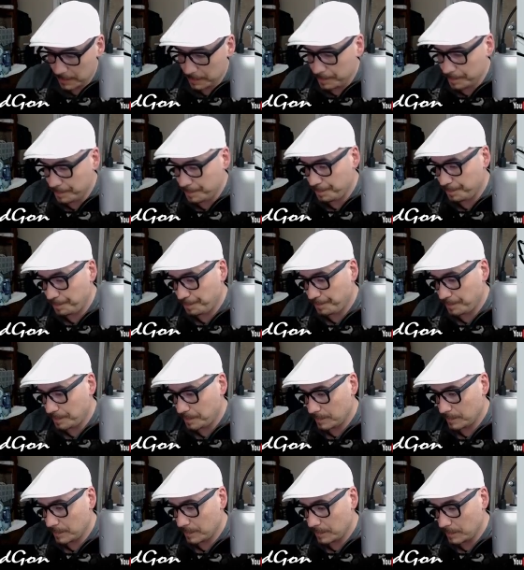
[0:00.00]

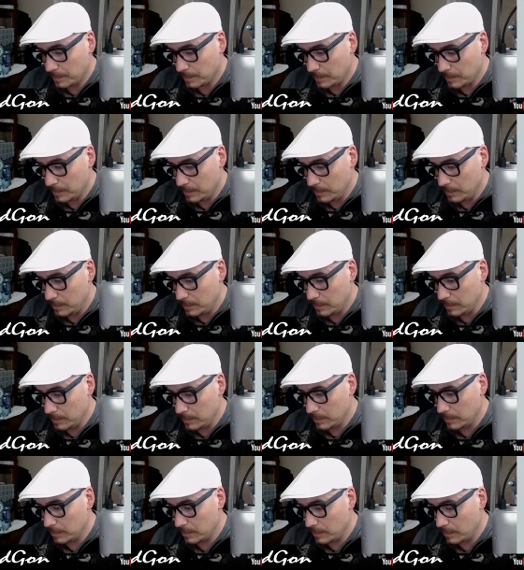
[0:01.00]

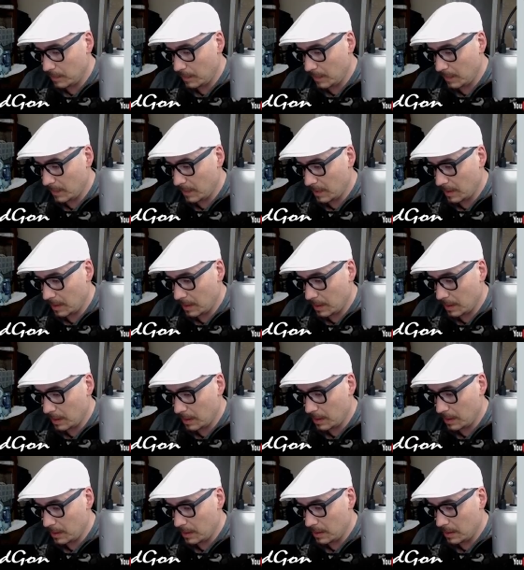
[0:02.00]

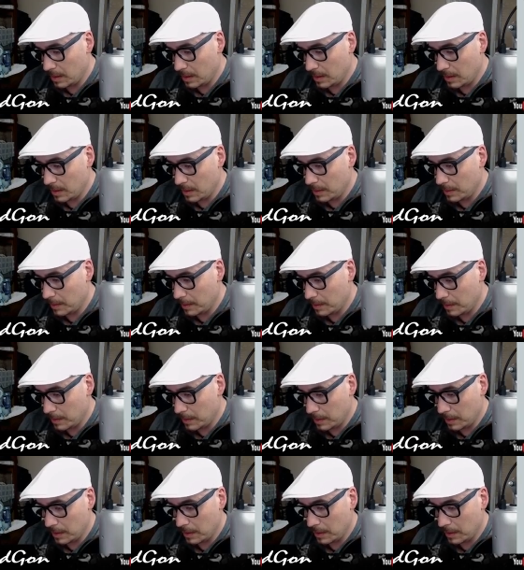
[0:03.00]
[no speech]